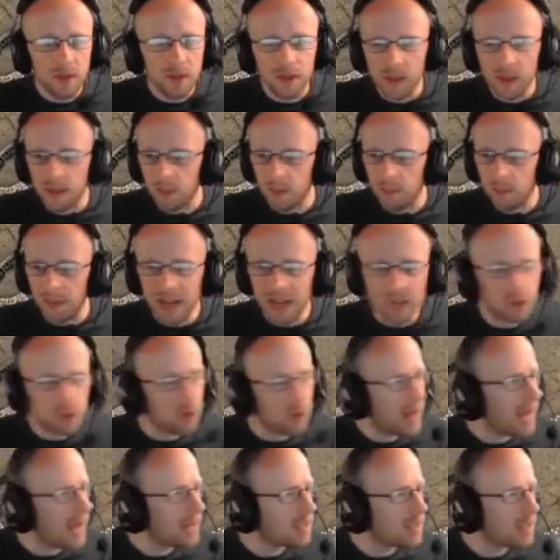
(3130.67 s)
the, the battle
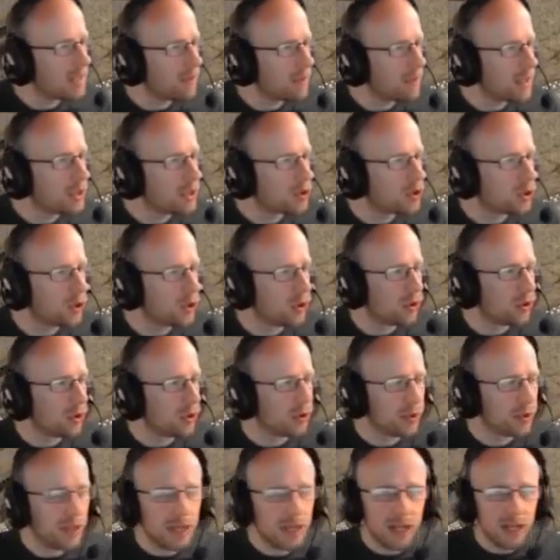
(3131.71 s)
lines have been
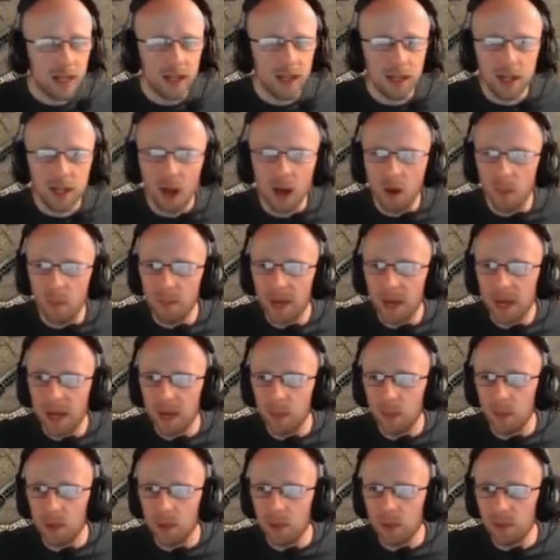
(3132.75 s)
drawn. Combat
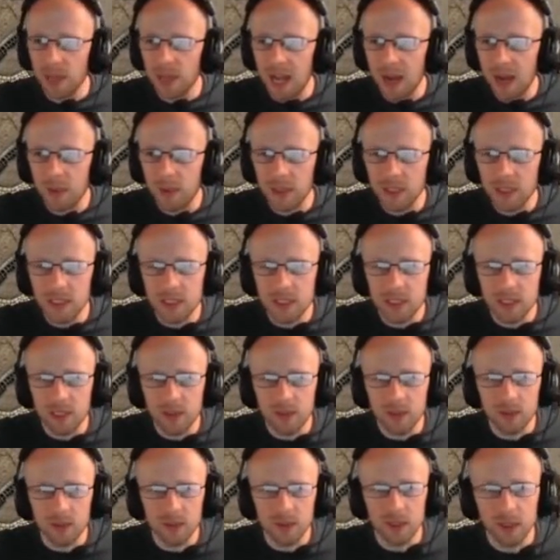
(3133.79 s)
will now
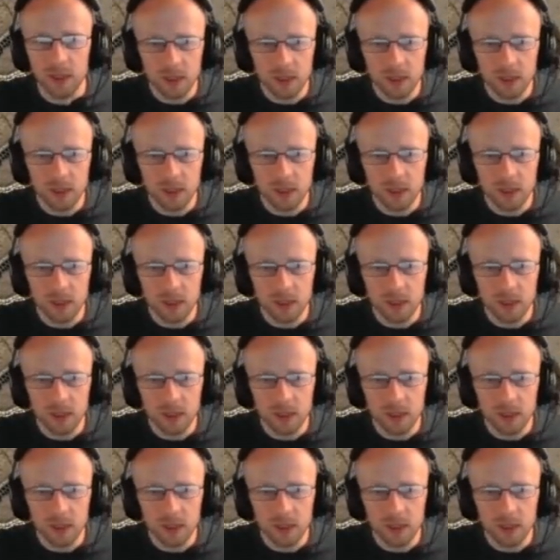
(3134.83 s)
ensue